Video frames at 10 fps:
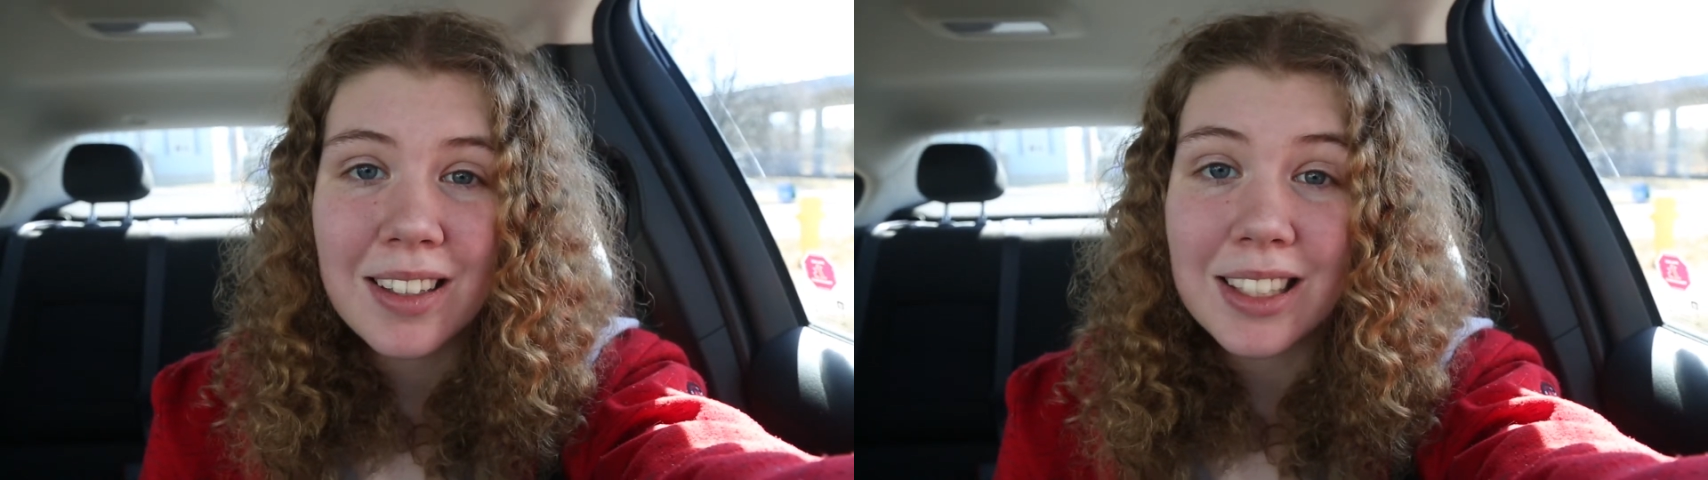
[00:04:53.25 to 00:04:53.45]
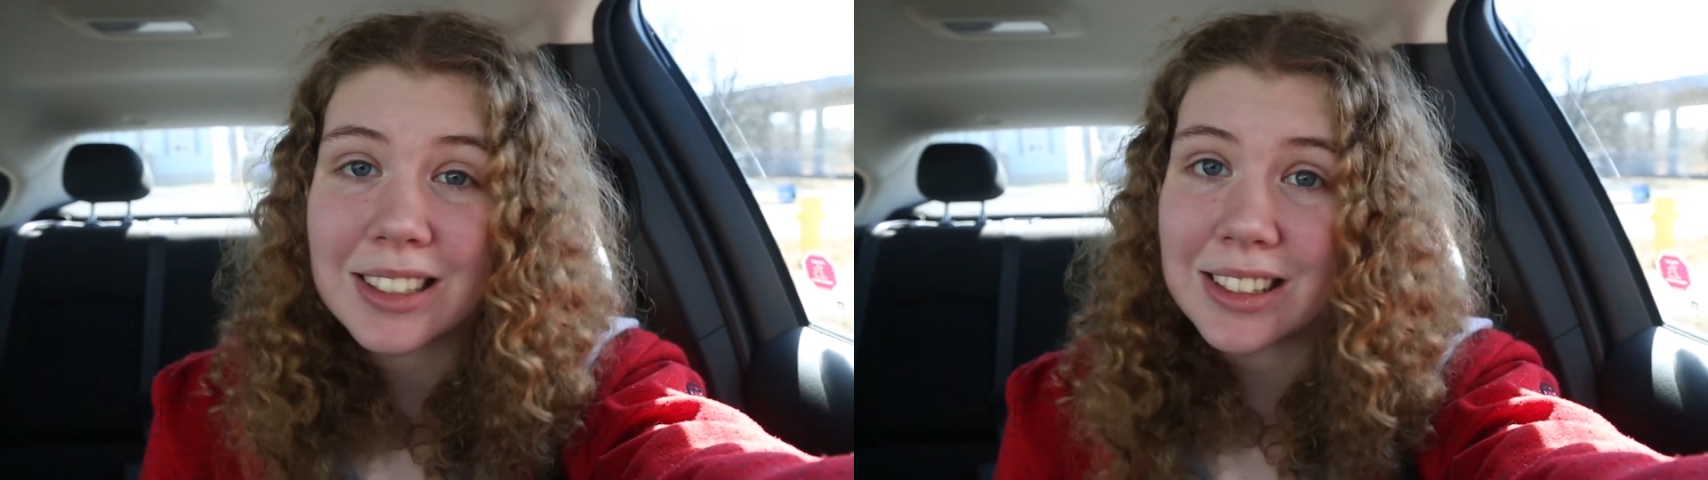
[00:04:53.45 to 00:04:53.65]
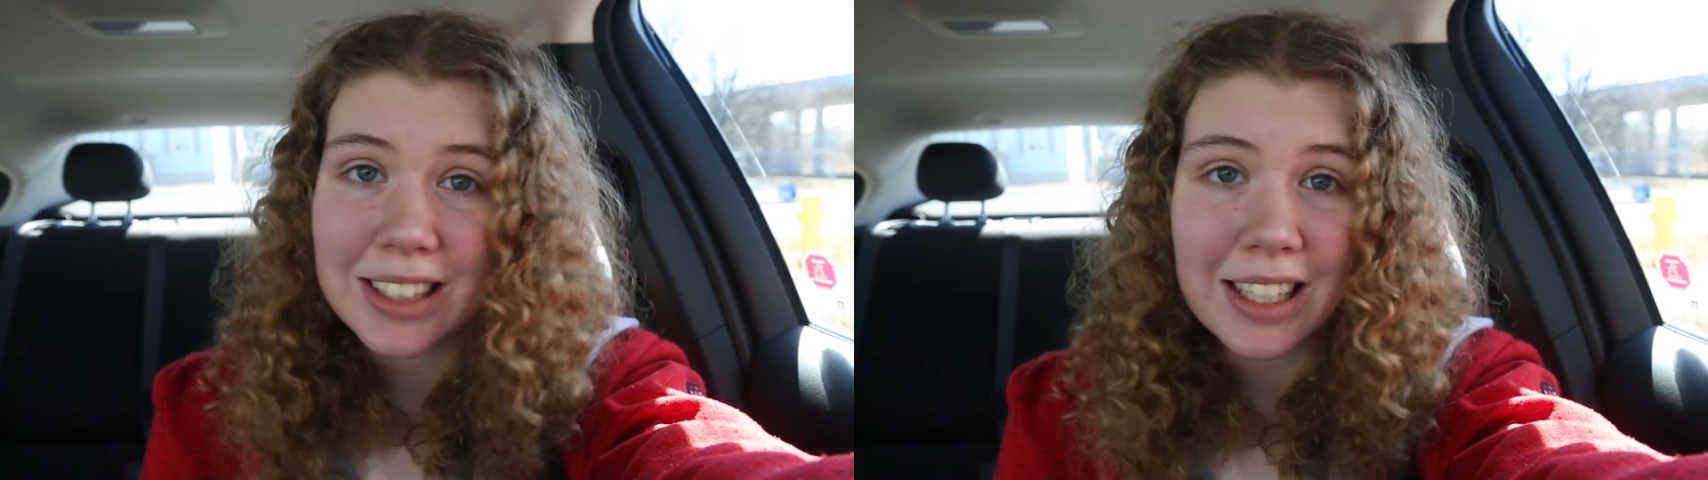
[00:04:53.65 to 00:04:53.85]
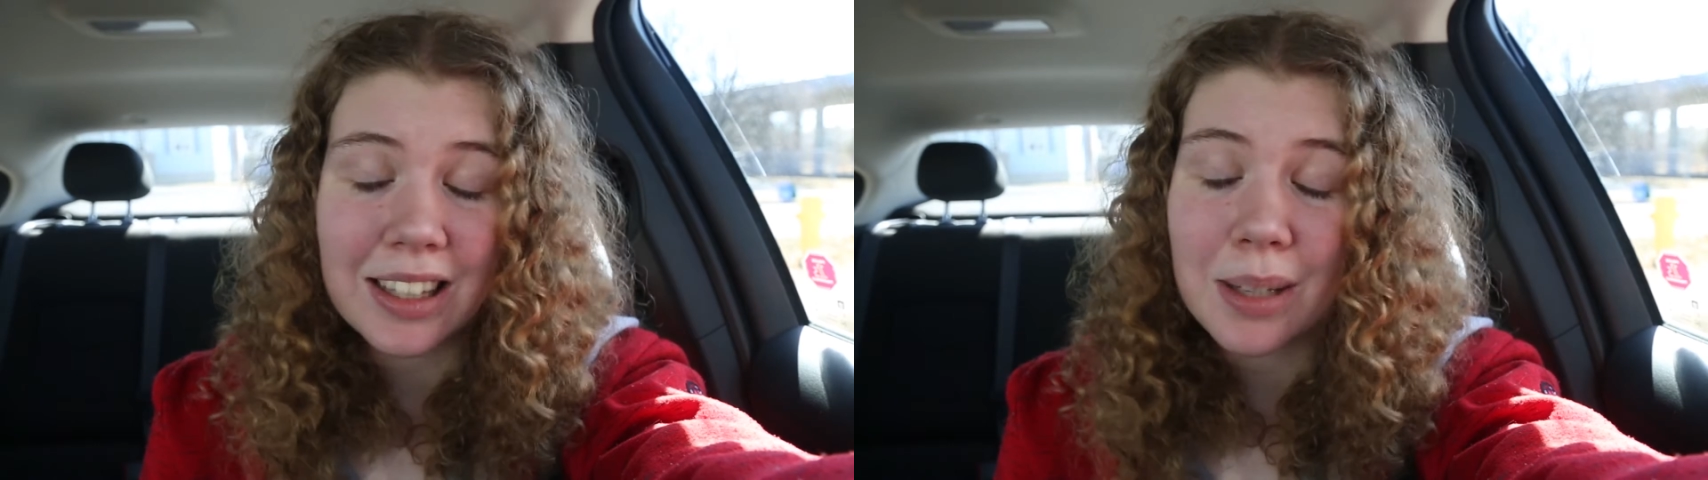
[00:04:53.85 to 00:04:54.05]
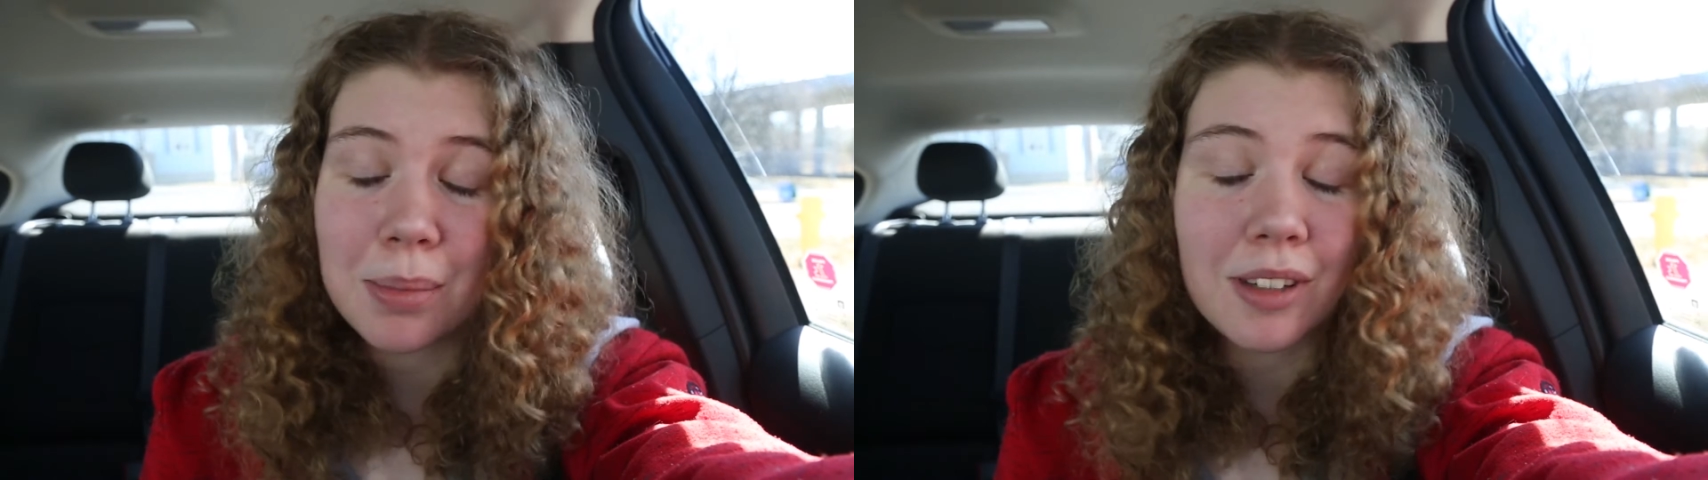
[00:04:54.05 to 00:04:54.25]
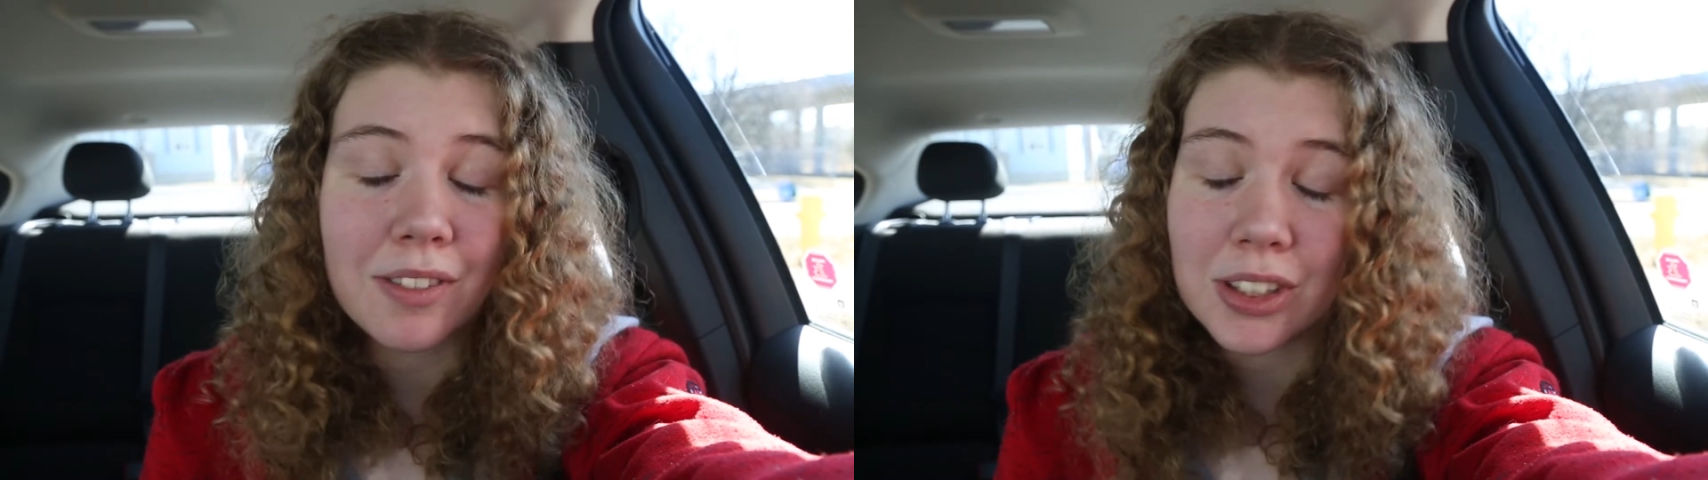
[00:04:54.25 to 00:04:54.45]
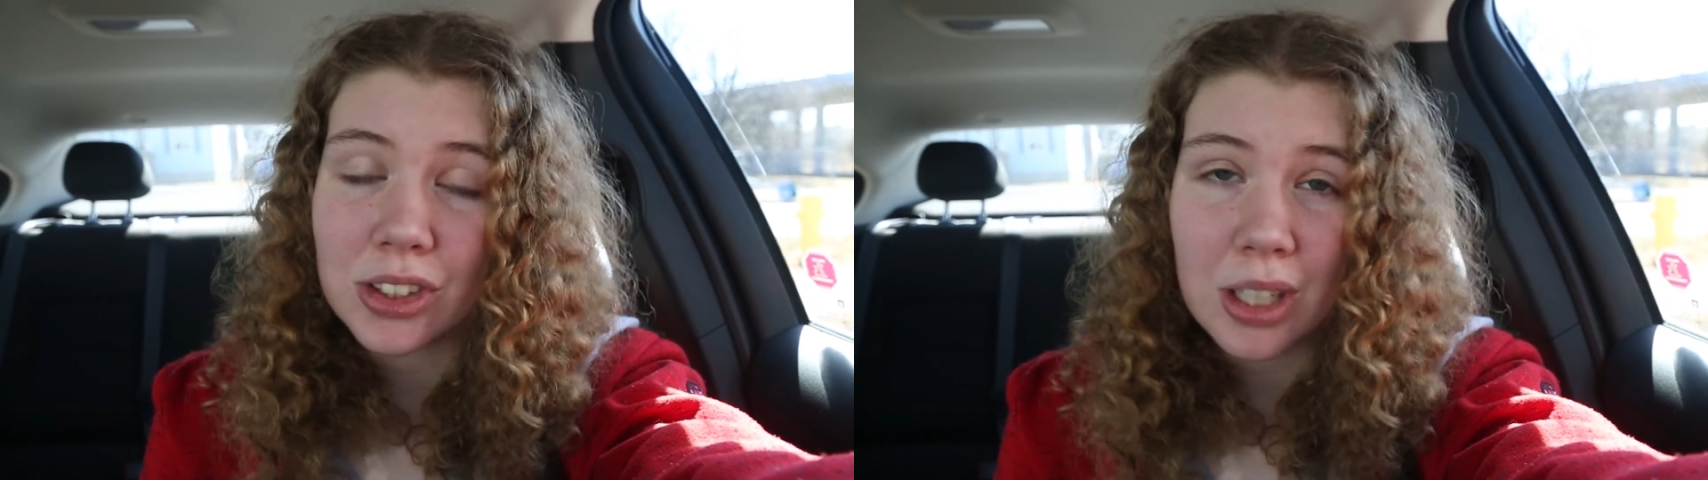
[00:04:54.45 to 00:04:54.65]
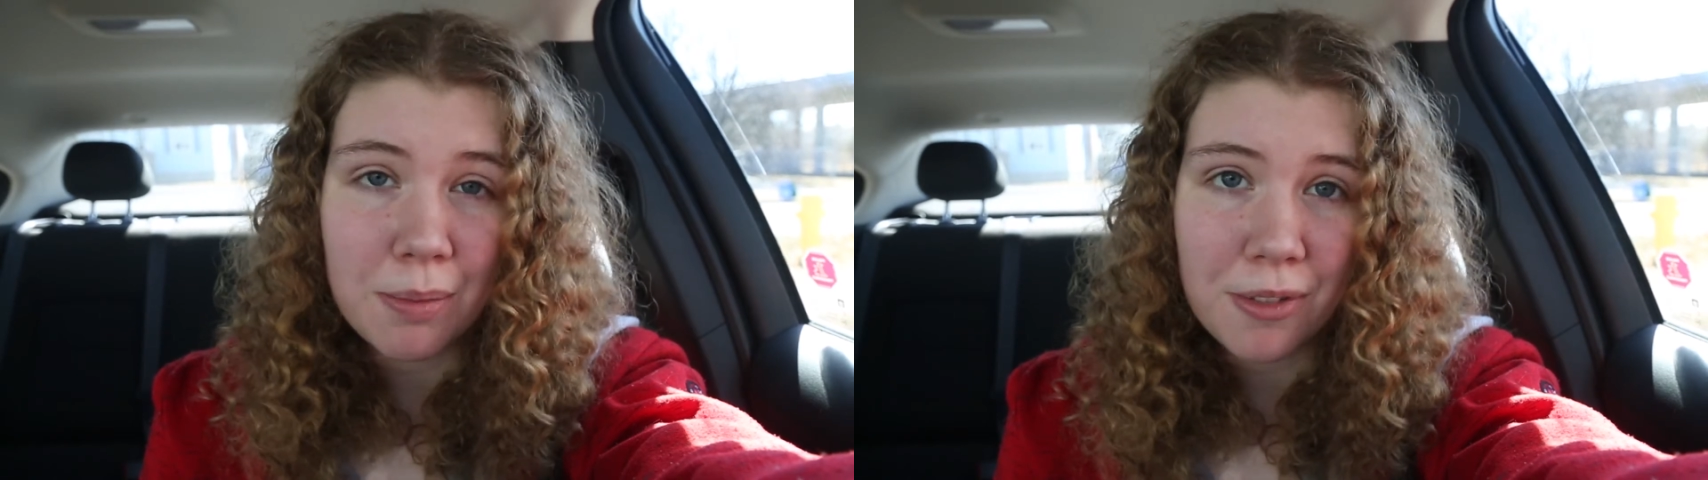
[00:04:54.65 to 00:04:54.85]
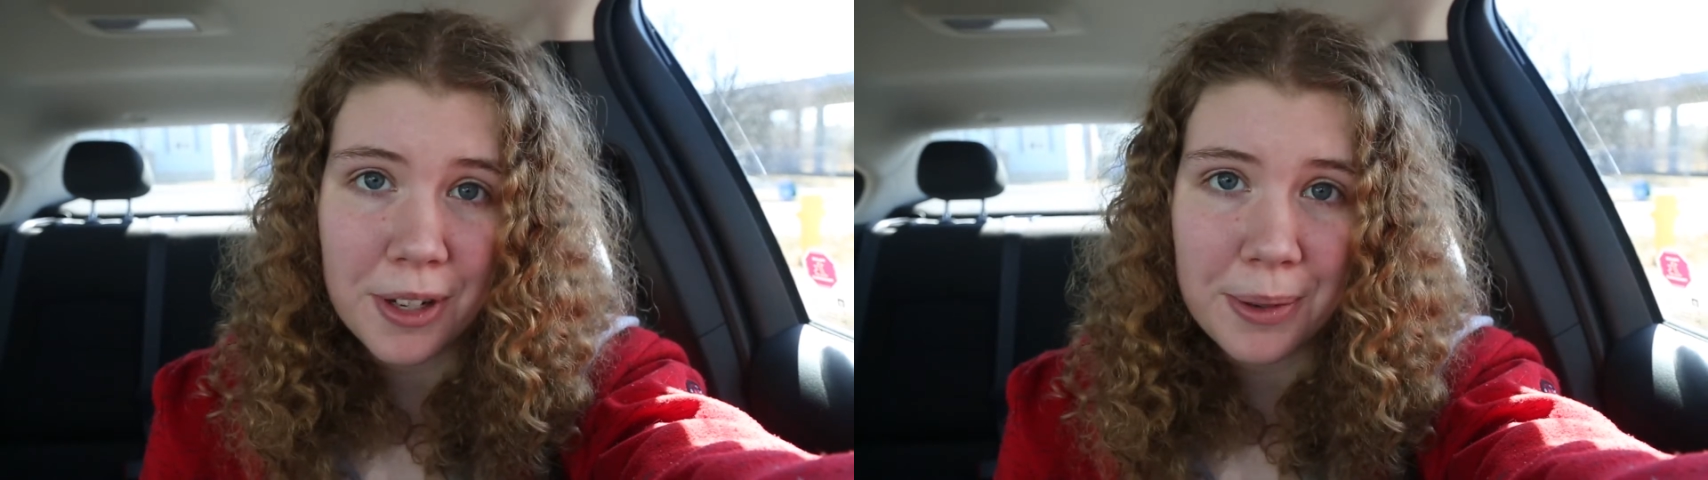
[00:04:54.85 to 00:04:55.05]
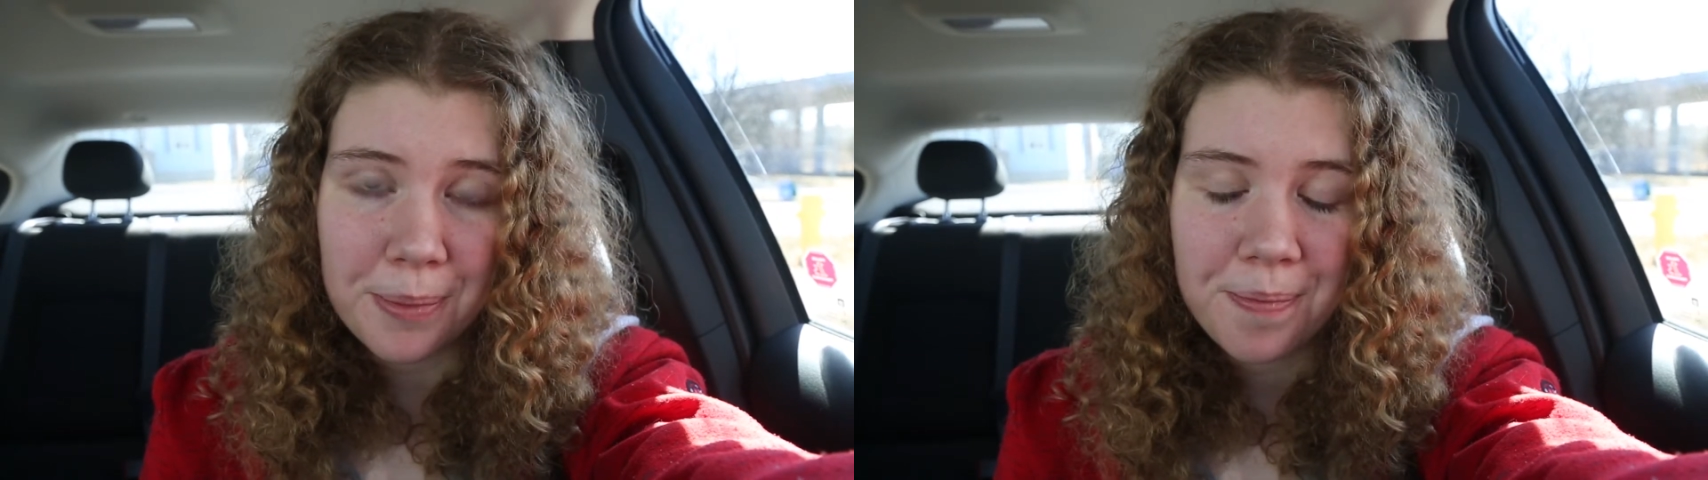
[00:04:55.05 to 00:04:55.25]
this is like the perfect job for you.